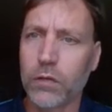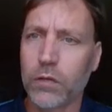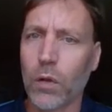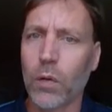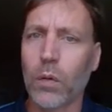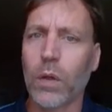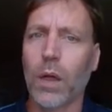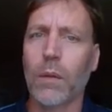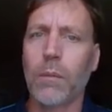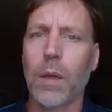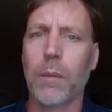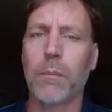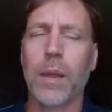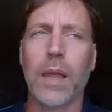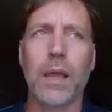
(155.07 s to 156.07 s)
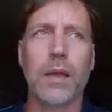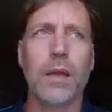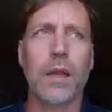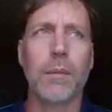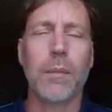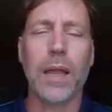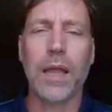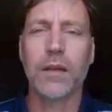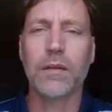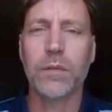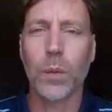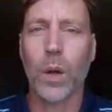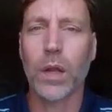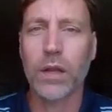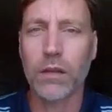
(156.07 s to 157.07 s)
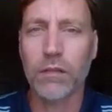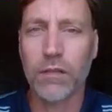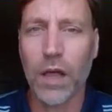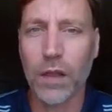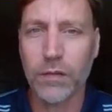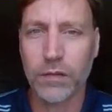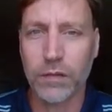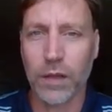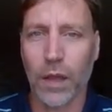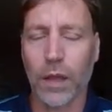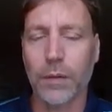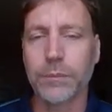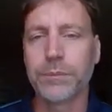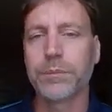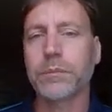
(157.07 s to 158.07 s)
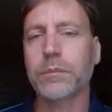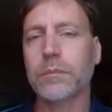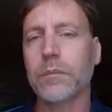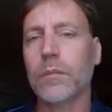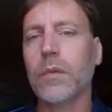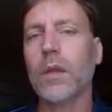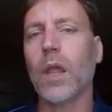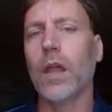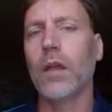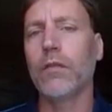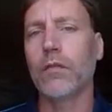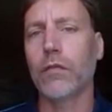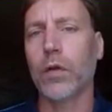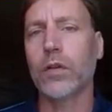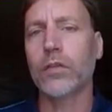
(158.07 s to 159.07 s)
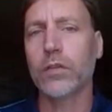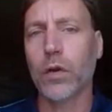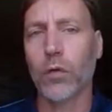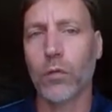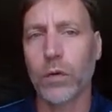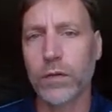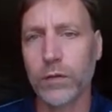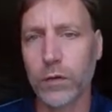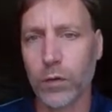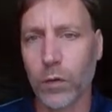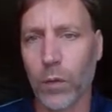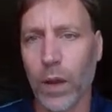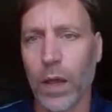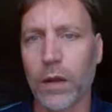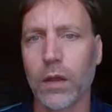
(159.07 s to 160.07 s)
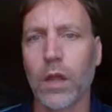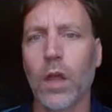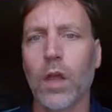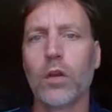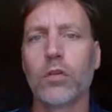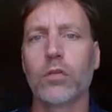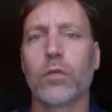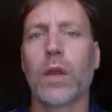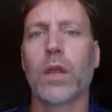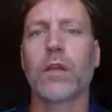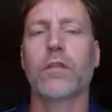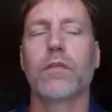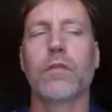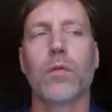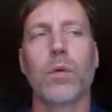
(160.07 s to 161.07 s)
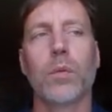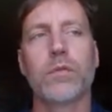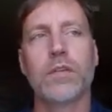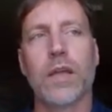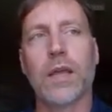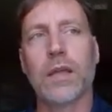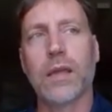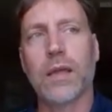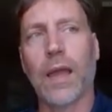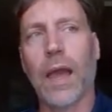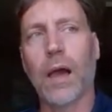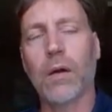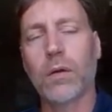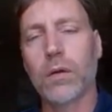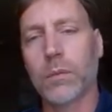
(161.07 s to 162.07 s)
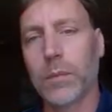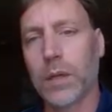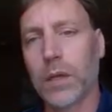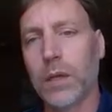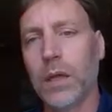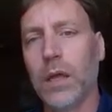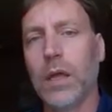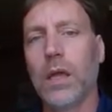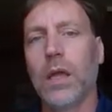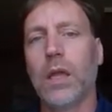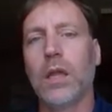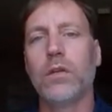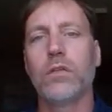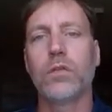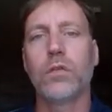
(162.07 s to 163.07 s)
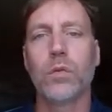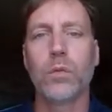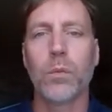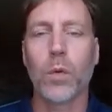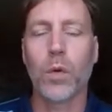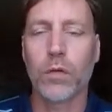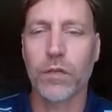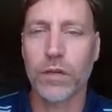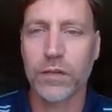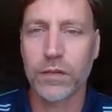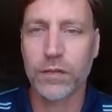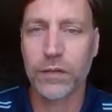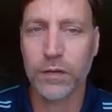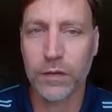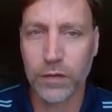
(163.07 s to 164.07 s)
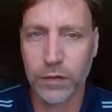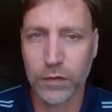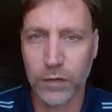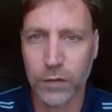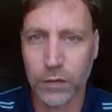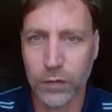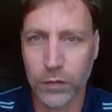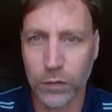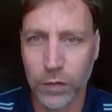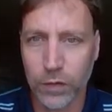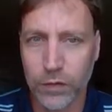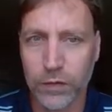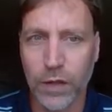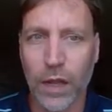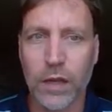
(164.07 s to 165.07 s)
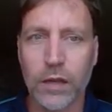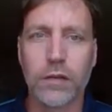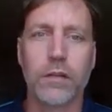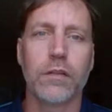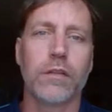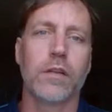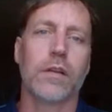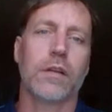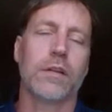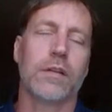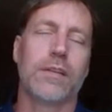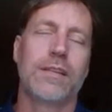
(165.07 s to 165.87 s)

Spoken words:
so a man named Antoine Lavoisier, a French aristocrat, transformed taking alchemy into more of to the scientific